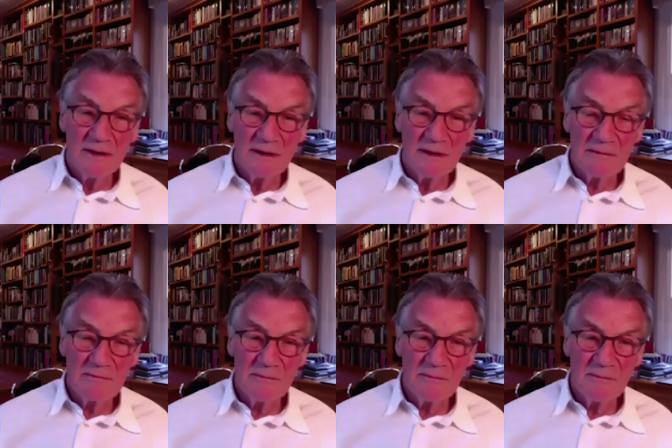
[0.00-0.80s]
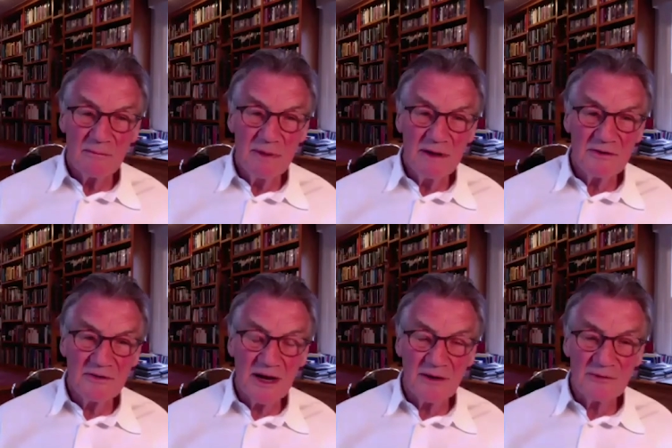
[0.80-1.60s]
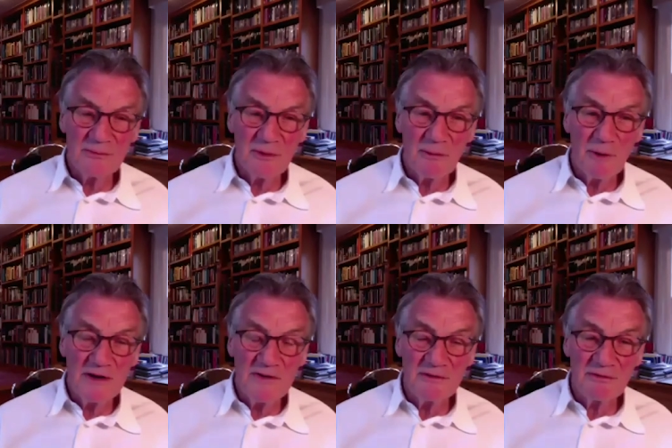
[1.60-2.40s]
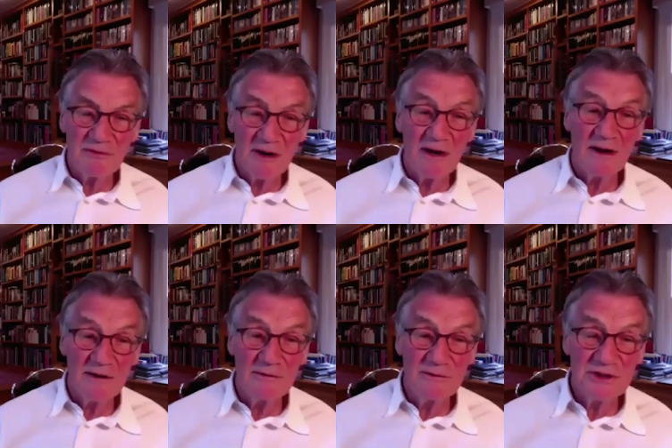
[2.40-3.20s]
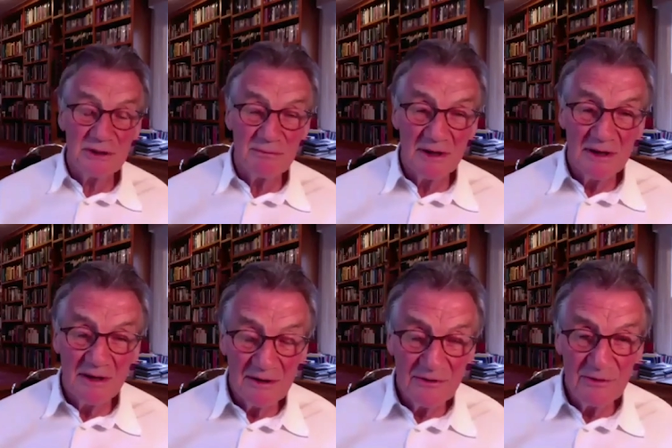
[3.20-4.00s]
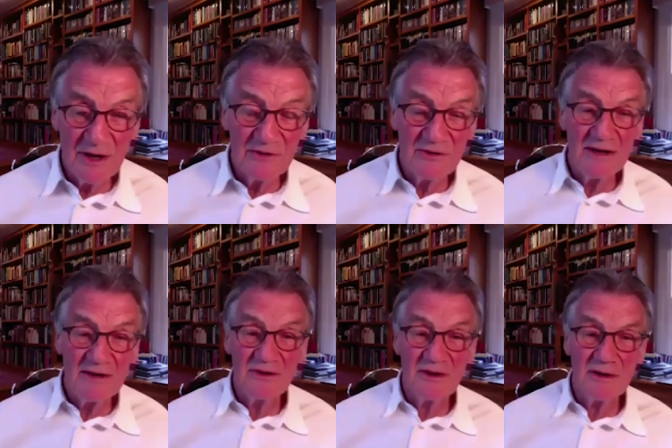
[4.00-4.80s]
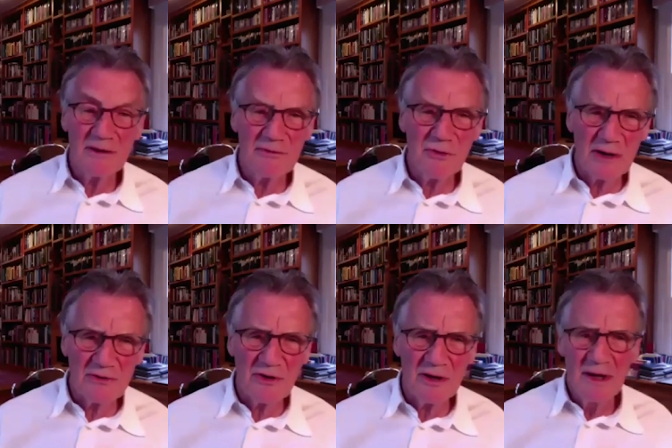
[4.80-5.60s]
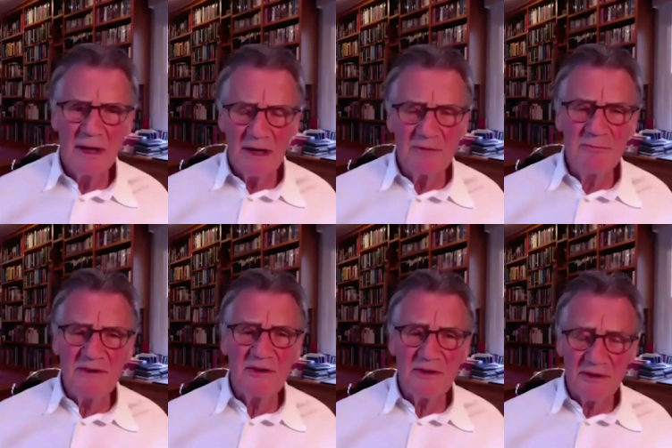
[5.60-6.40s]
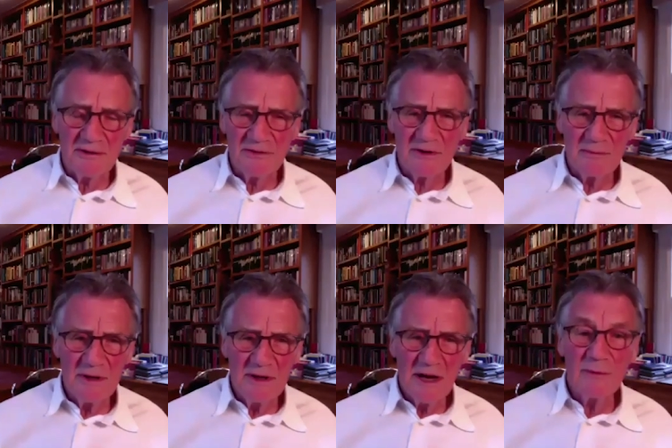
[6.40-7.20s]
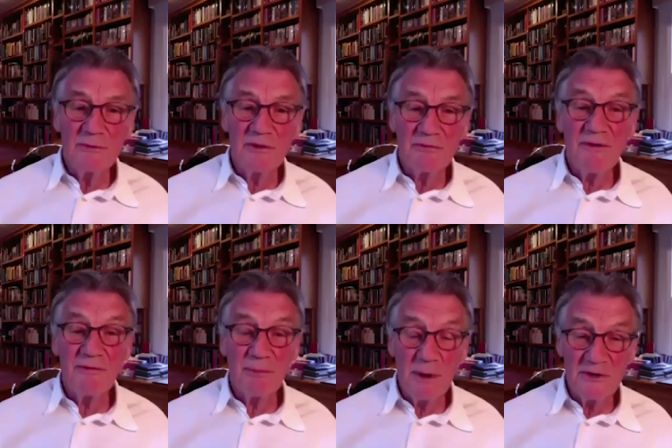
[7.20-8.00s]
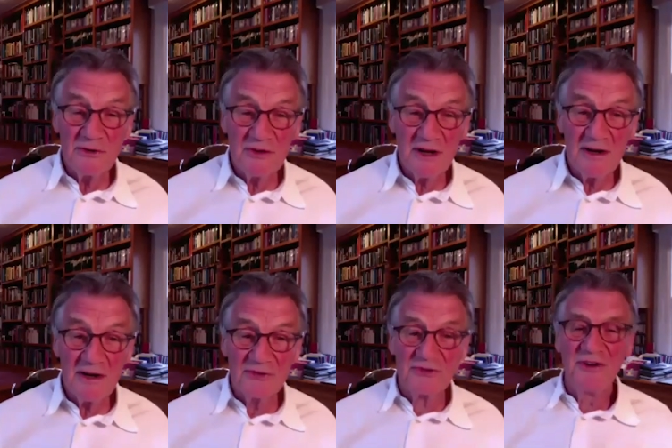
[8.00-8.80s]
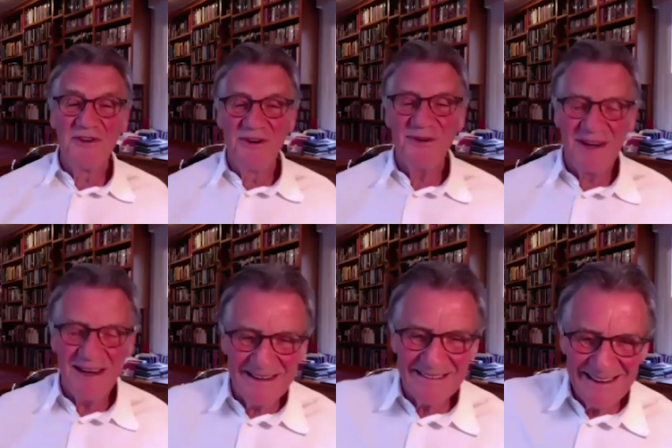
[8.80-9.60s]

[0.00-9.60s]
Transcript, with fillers: um, burned out, and we were waiting for our own ship two days later that the director admitted that um, I was the fifth person they'd asked to do it.